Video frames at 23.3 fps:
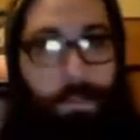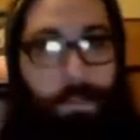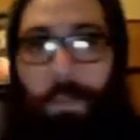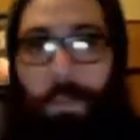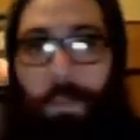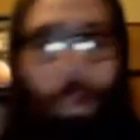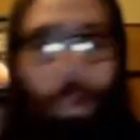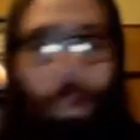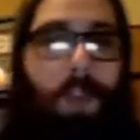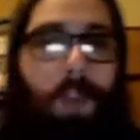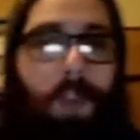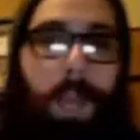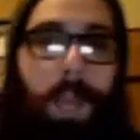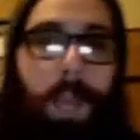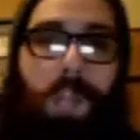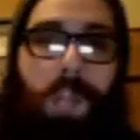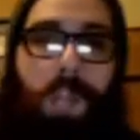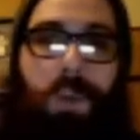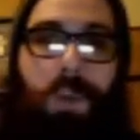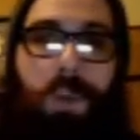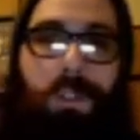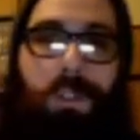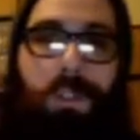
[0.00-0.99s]
one of my
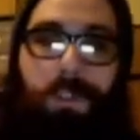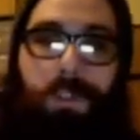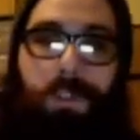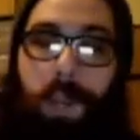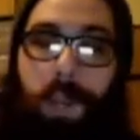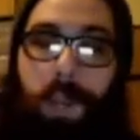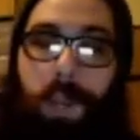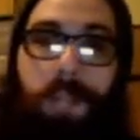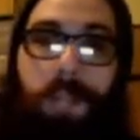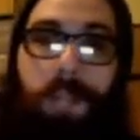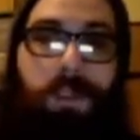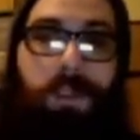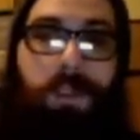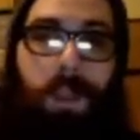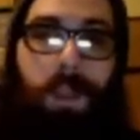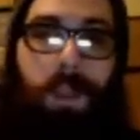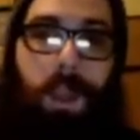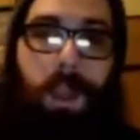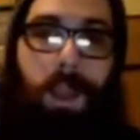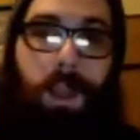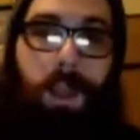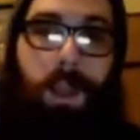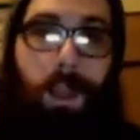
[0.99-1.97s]
closest friends,
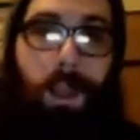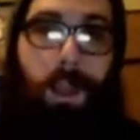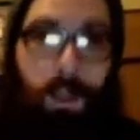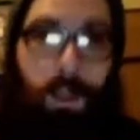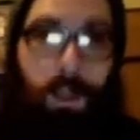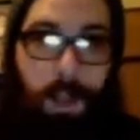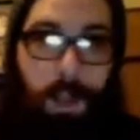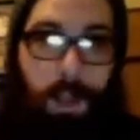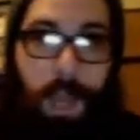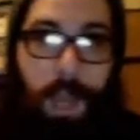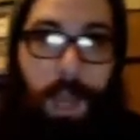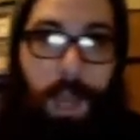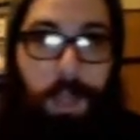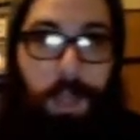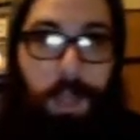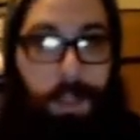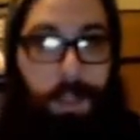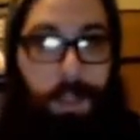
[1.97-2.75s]
and I love you to death.